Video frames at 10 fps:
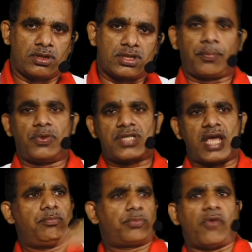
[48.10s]
Suppose
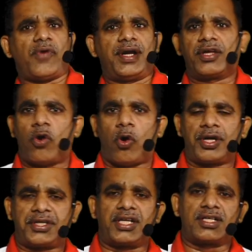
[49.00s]
I am providing
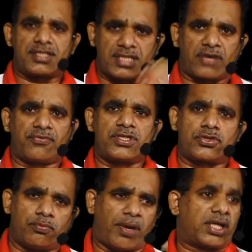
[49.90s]
auditing service
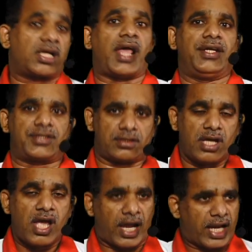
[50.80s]
to my client
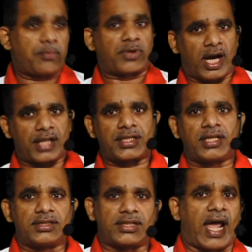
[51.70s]
and I am
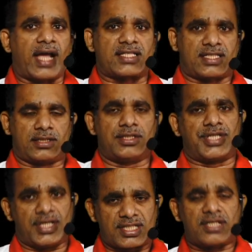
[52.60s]
collecting tax
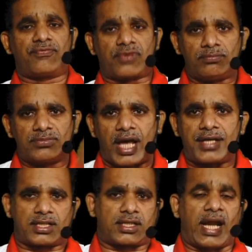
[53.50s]
GST from
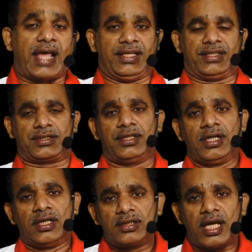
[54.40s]
that client,
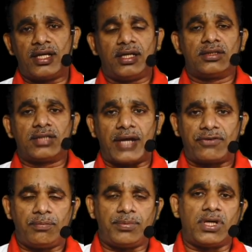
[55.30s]
then
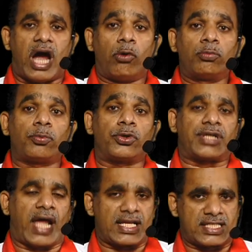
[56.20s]
that will be output
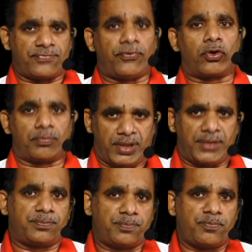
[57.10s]
tax for me.
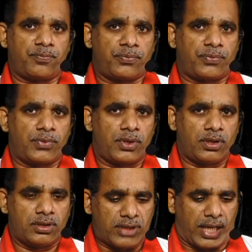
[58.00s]

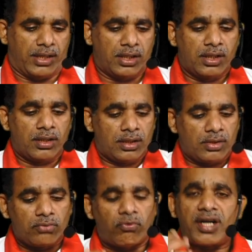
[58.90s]
Then
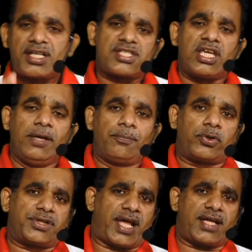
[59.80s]
what is
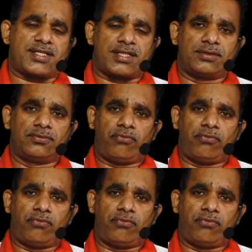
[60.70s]
input tax?